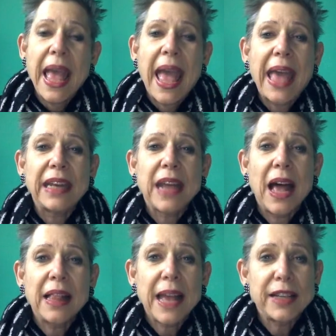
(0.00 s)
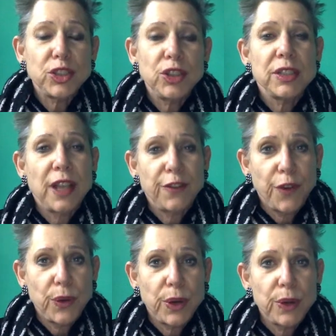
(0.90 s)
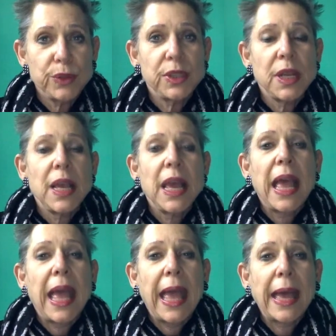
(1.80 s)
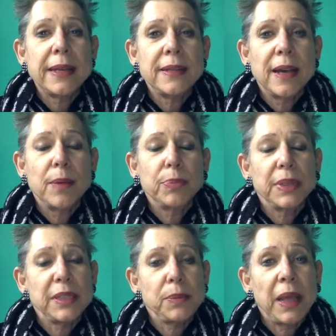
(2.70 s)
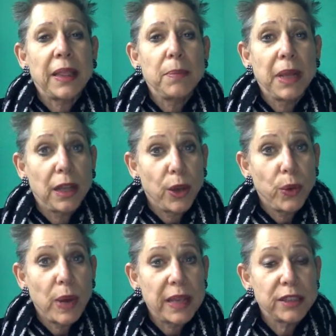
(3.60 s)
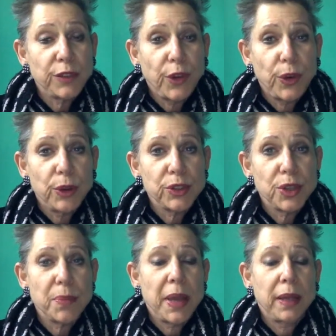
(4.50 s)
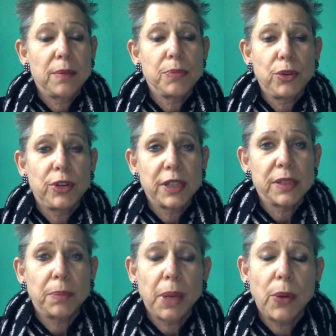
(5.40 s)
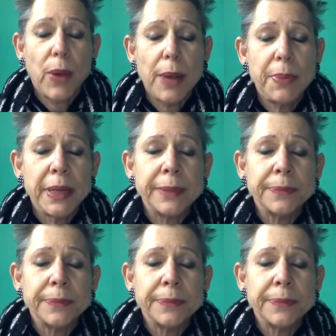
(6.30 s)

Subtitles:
And I'll ask you to take photos, and please make them be a low-res photo so my computer doesn't blow up.